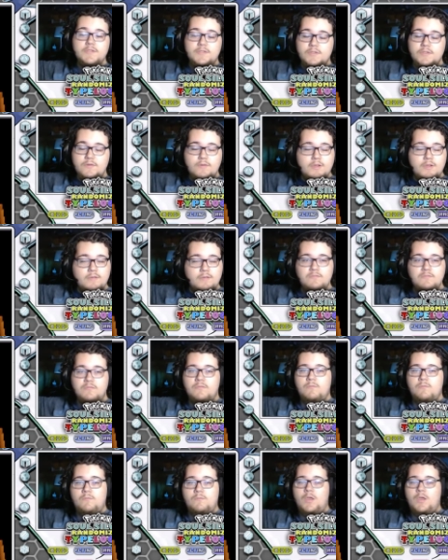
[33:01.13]
him,
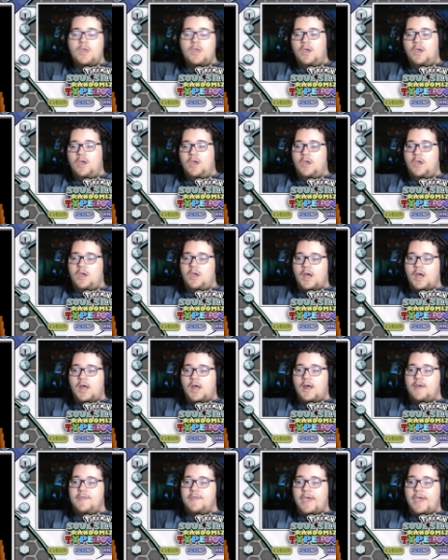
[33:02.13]

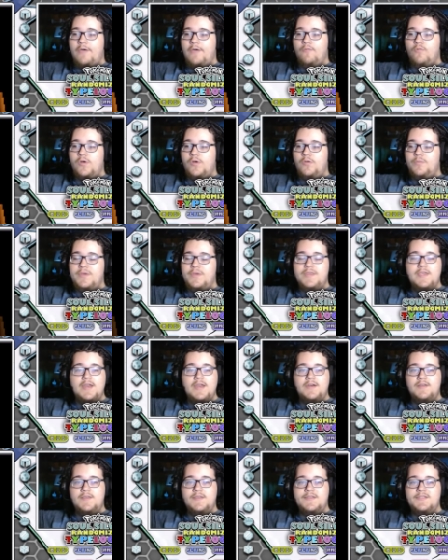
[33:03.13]
that will be the end
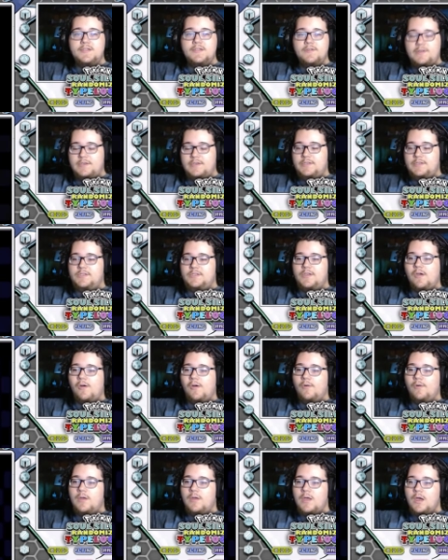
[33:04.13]
of the series. So
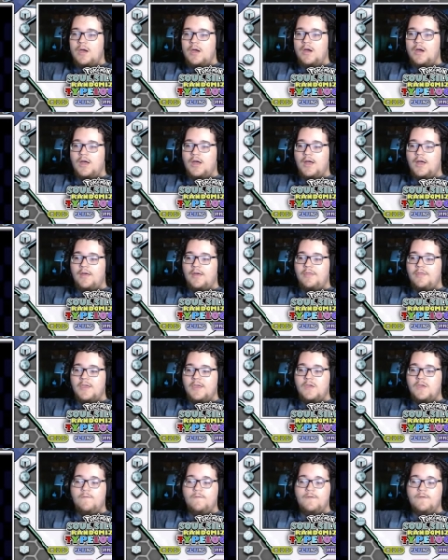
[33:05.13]
thank you
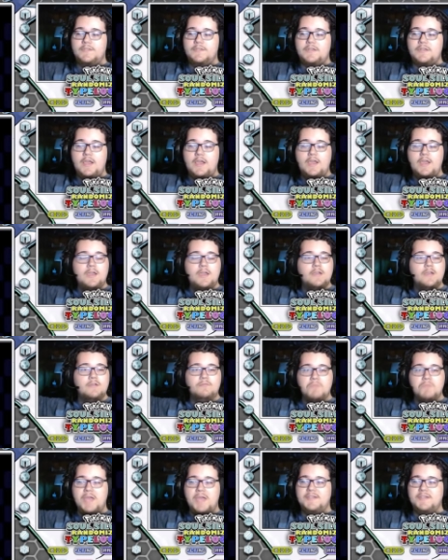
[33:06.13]
for staying
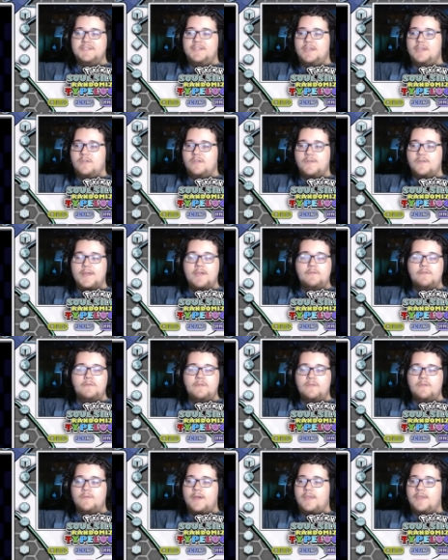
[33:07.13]
and sticking around for the
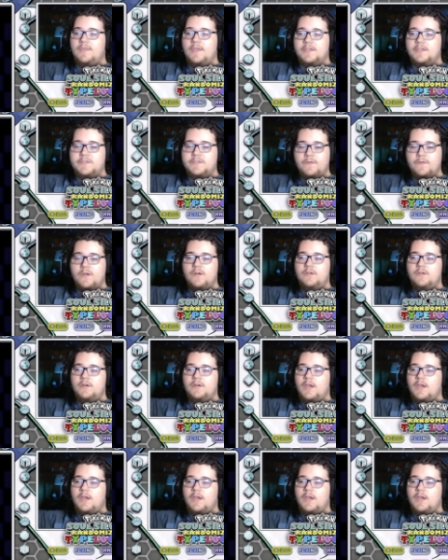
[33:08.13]
ride thus far.